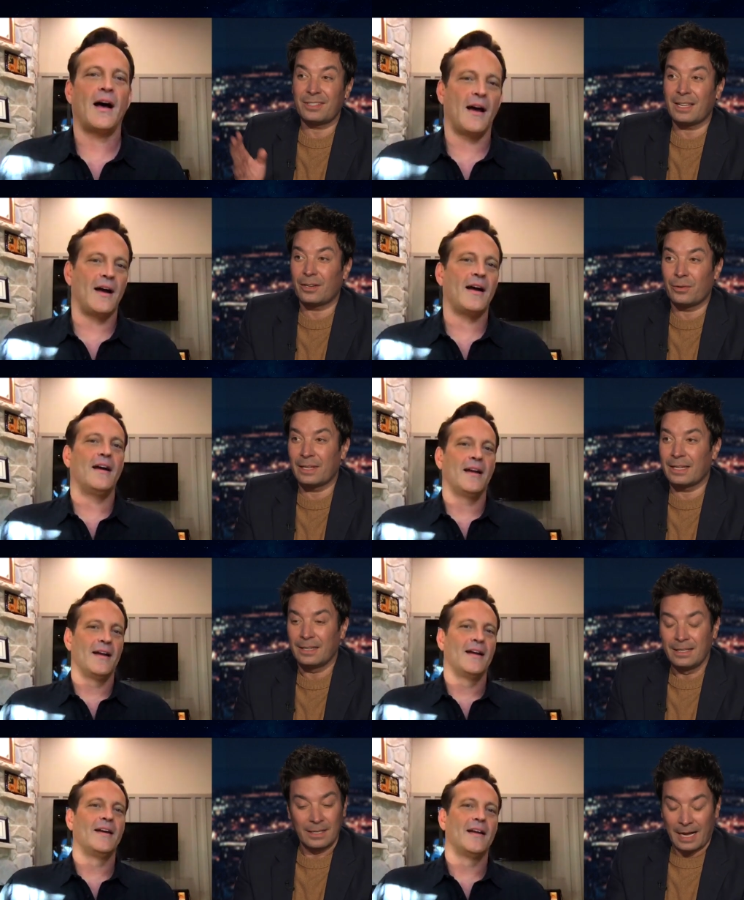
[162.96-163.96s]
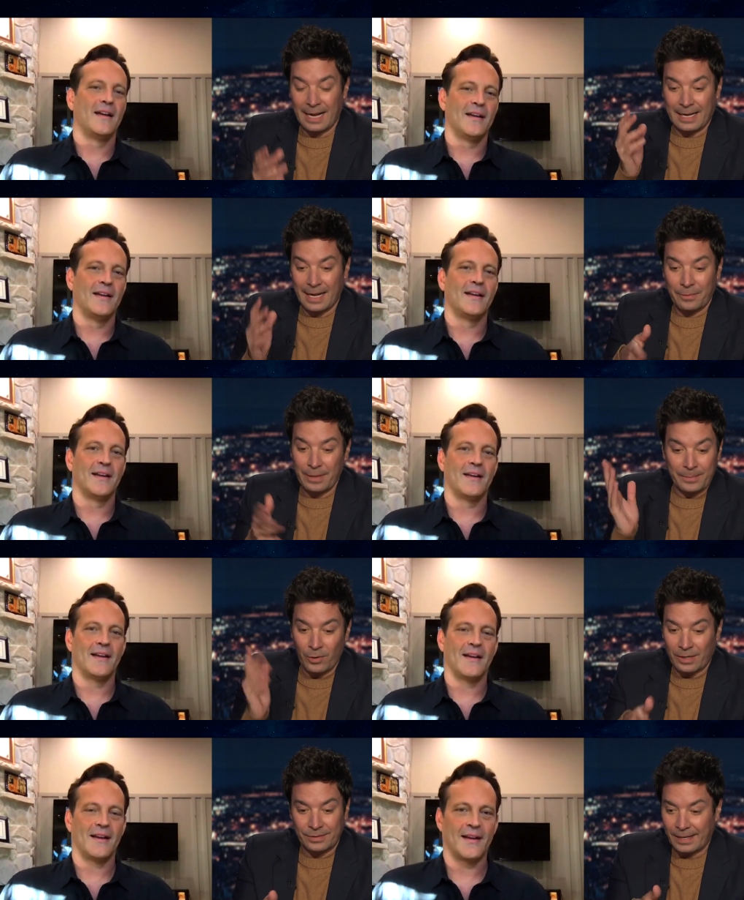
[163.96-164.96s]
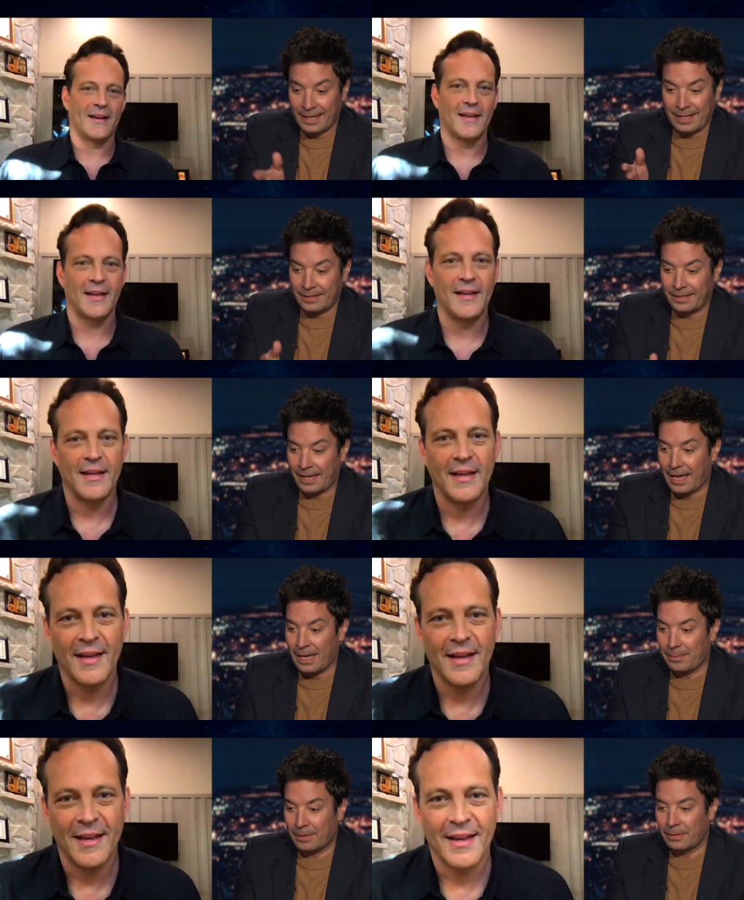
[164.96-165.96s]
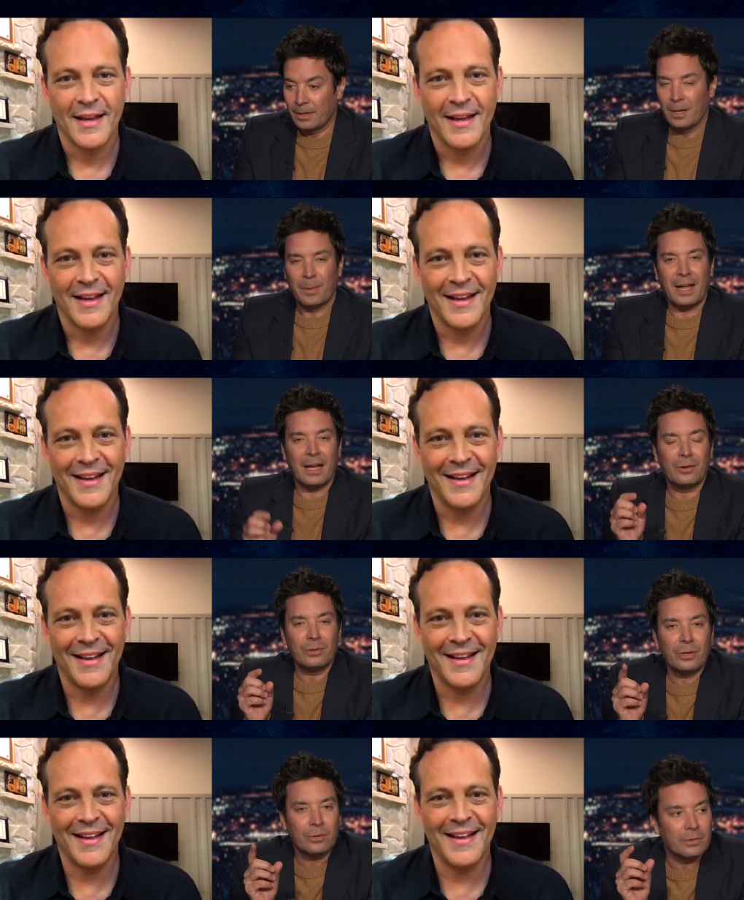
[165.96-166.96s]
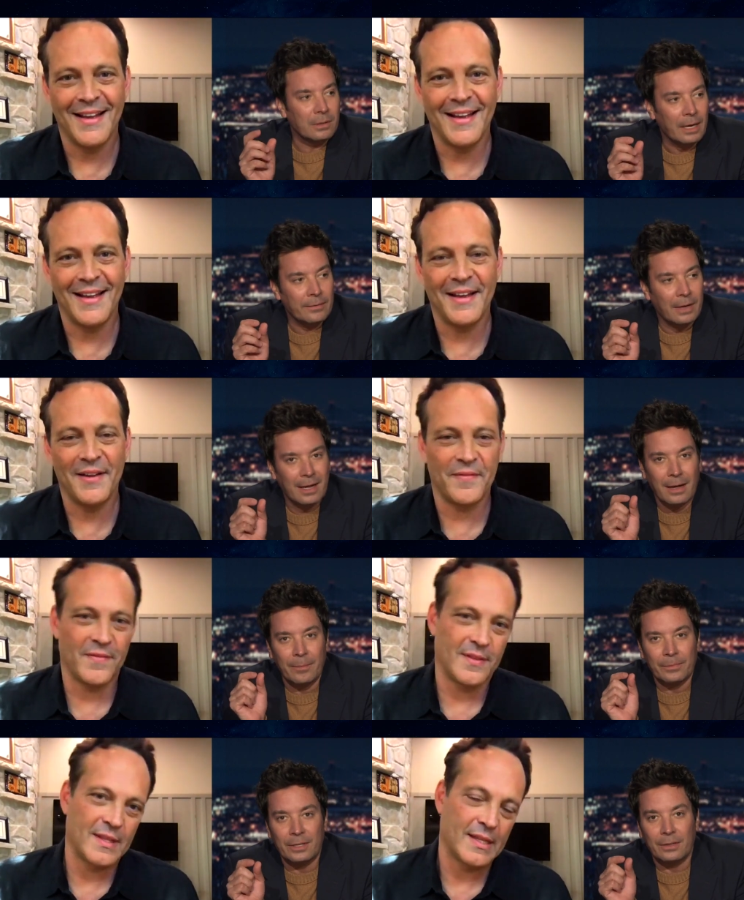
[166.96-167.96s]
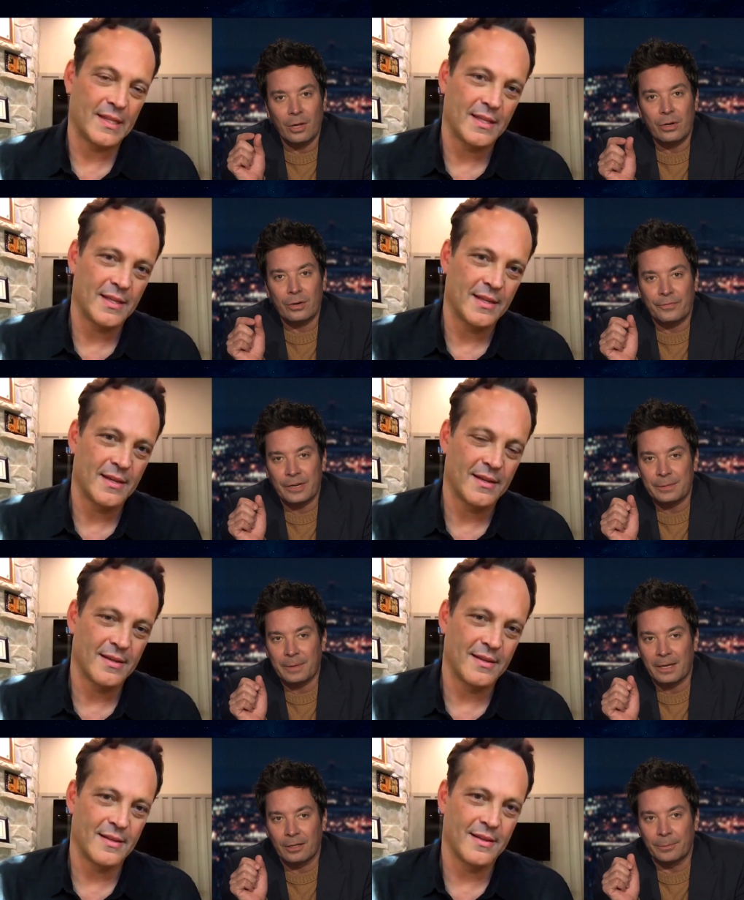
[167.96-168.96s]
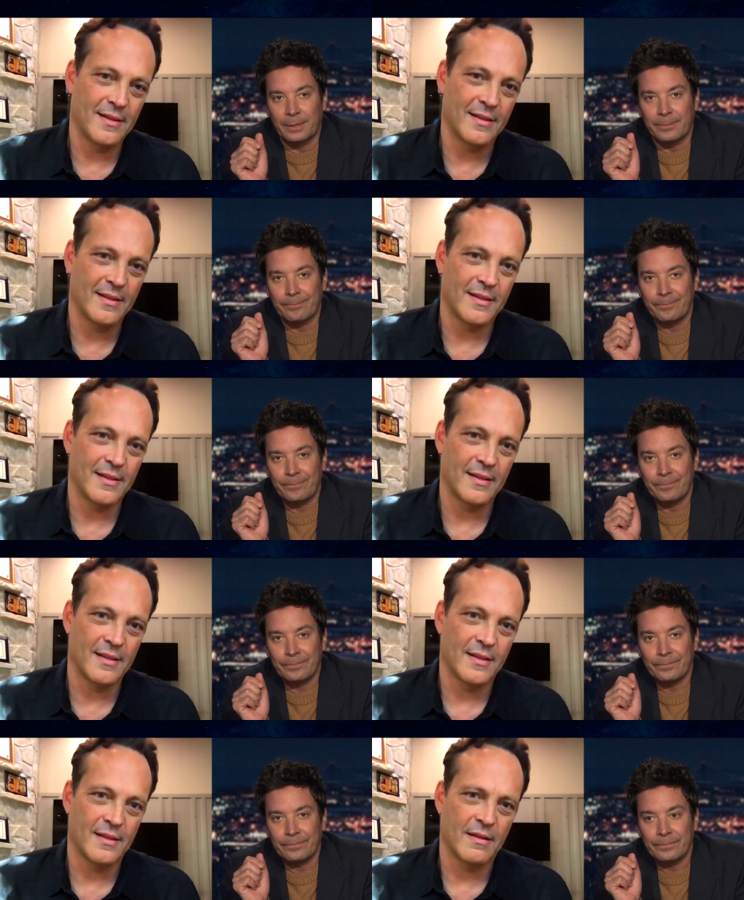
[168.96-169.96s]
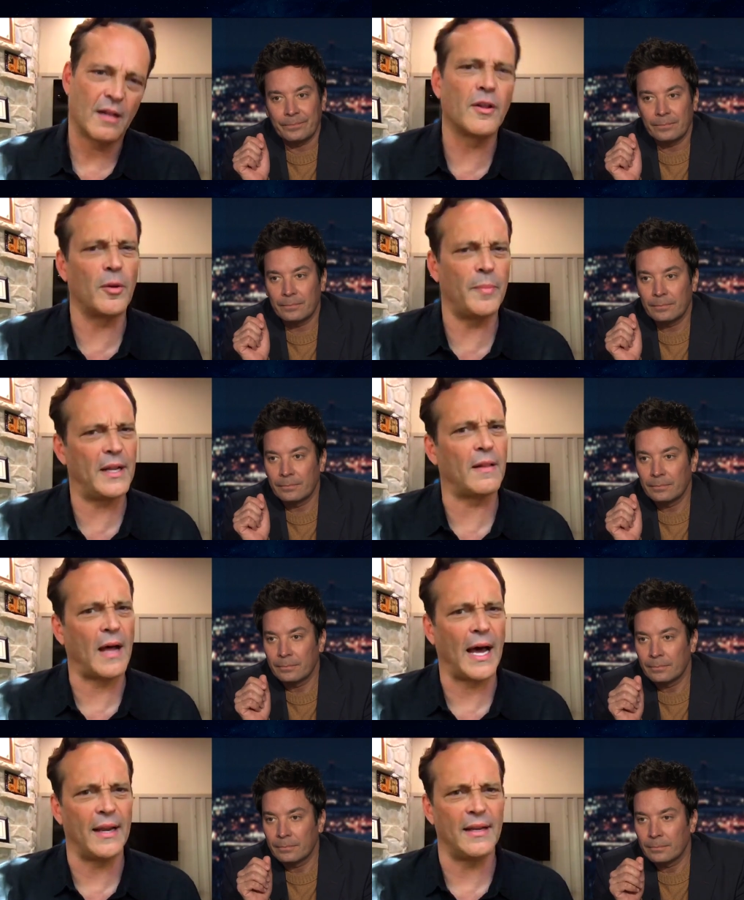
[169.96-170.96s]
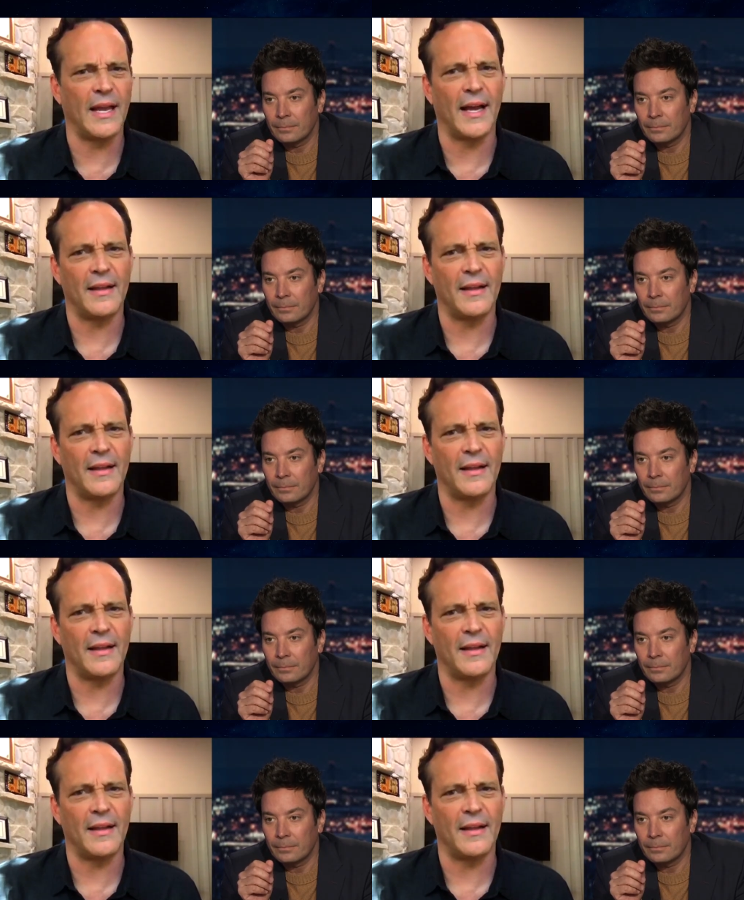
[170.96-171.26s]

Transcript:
Speaker 1: like going like. I got to read more, so I got to get the game. And but I don't know. I, I, the logo freaks me out a little bit. A
Speaker 2: little bit, a lot, yeah,